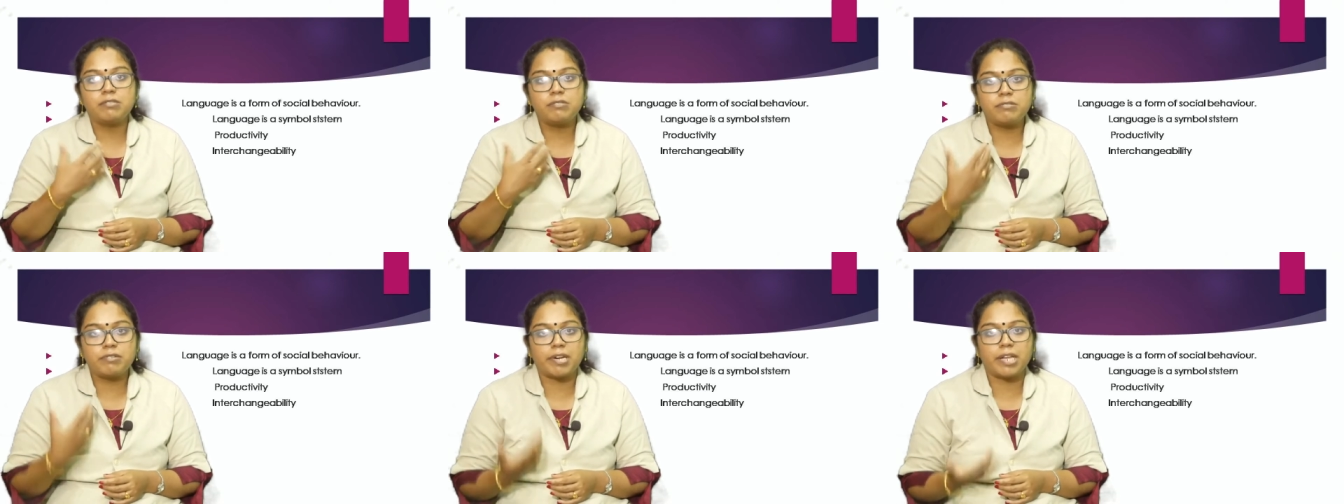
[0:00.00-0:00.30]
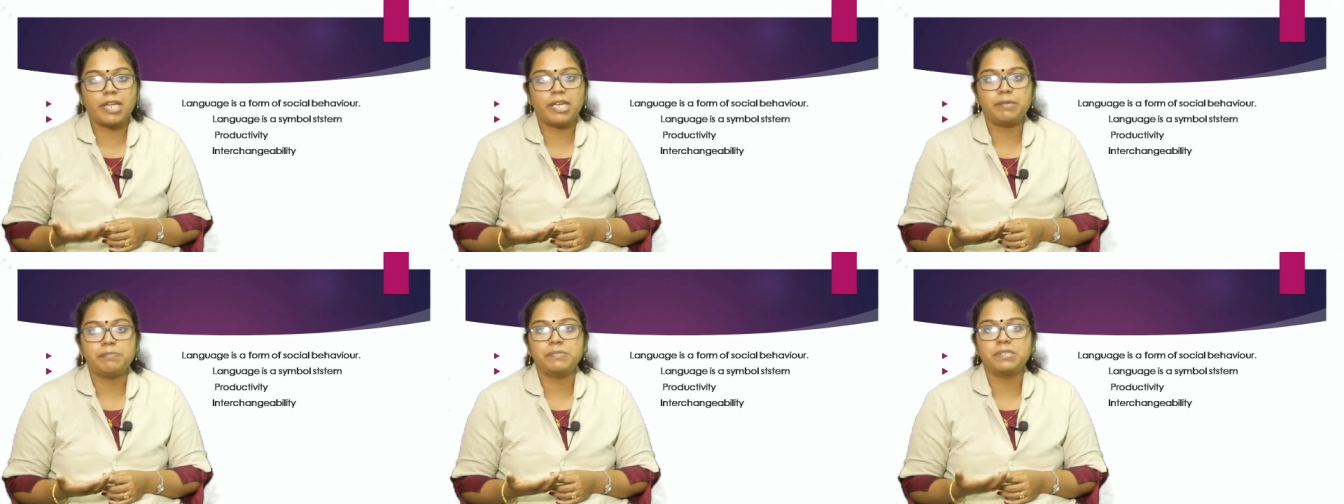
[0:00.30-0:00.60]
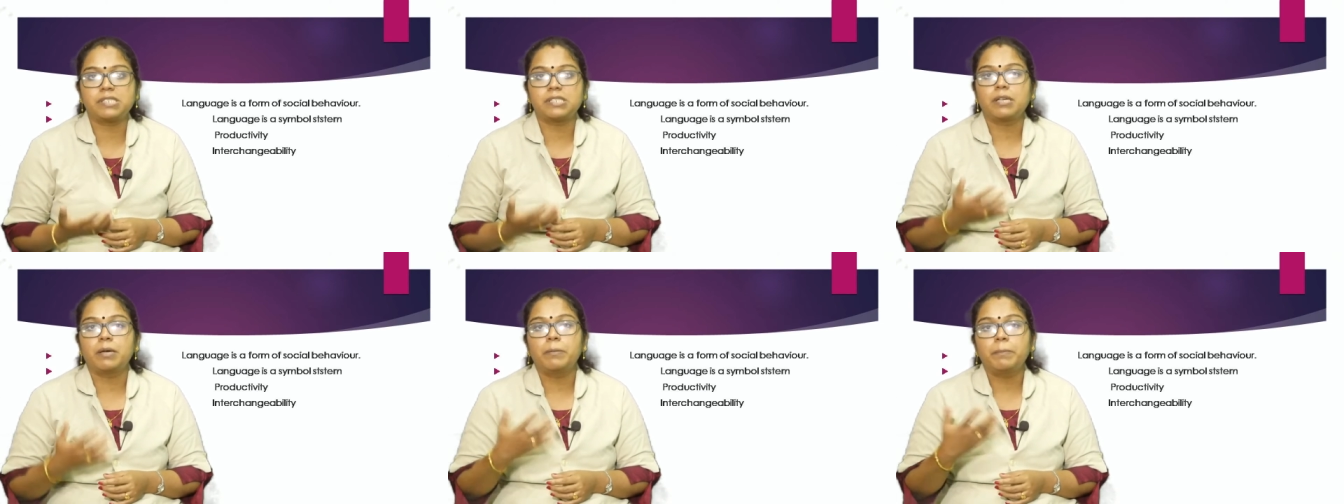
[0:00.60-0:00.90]

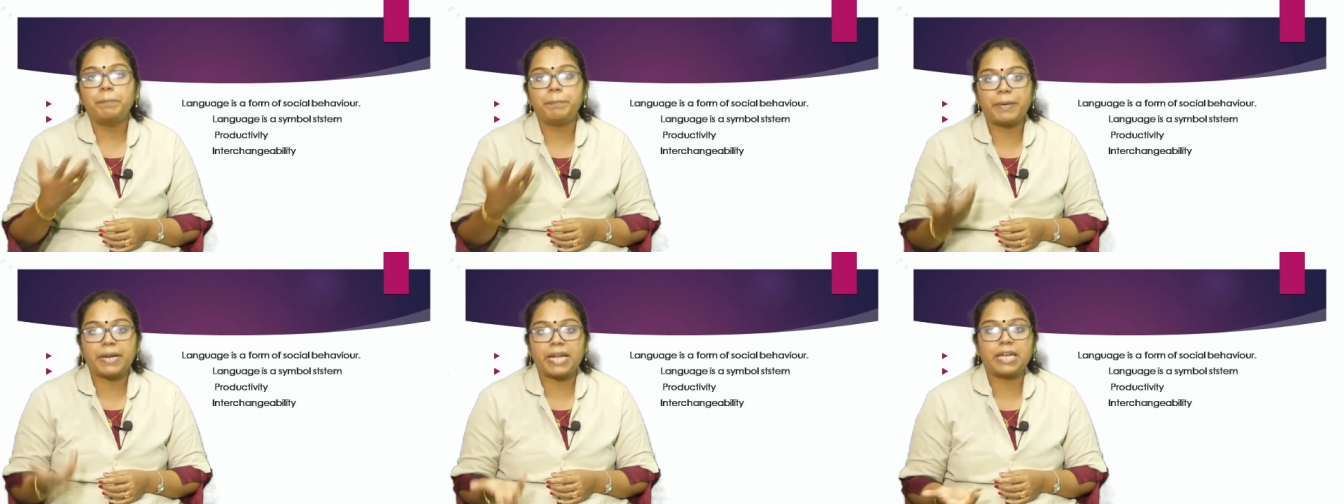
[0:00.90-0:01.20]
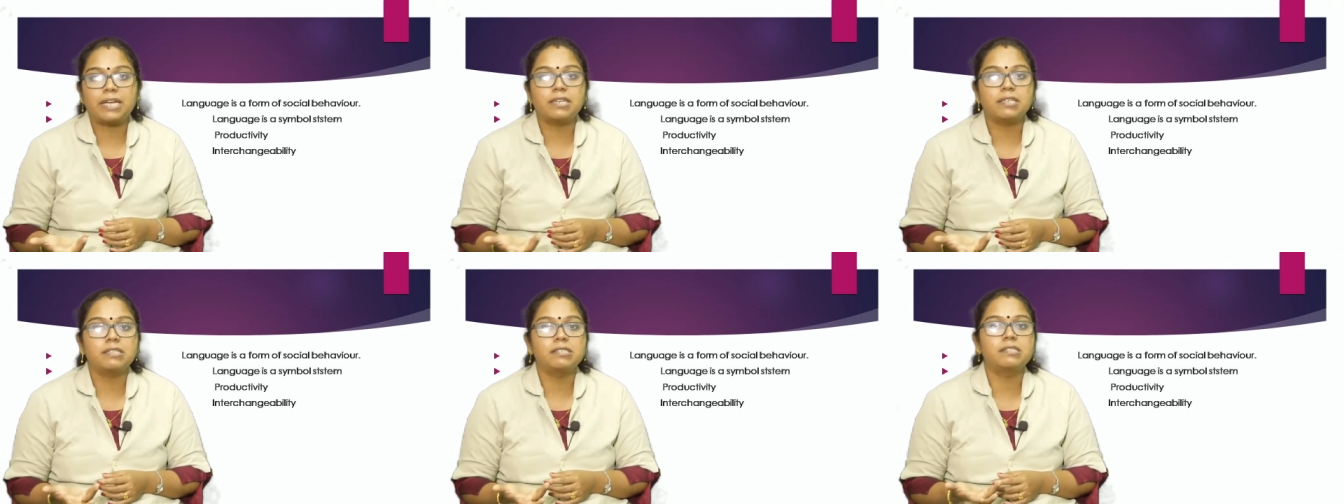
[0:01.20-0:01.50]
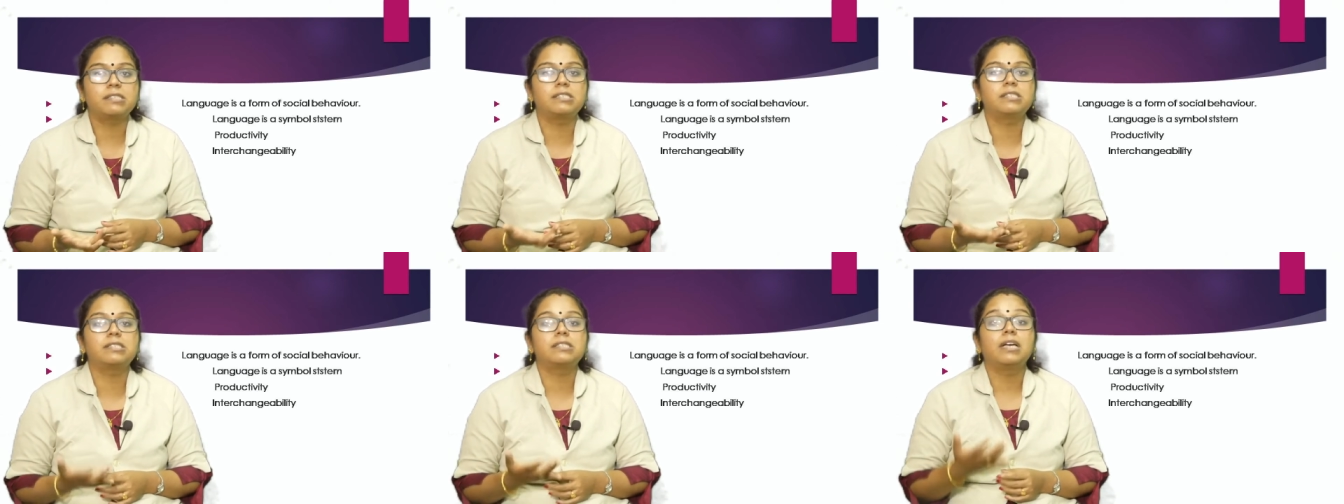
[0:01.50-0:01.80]
dreams,
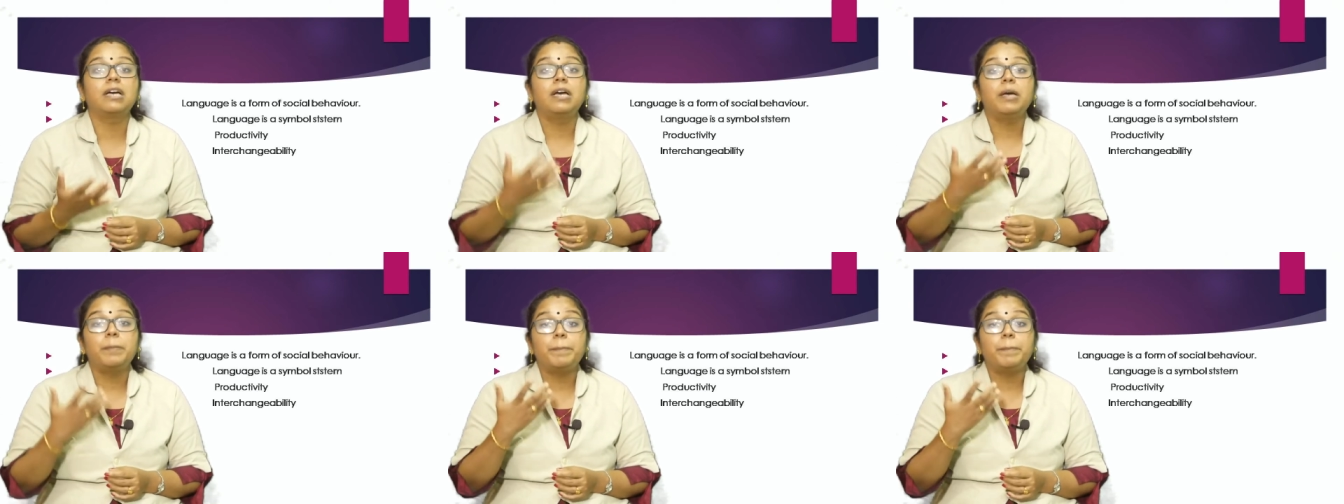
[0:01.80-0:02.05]
prayers,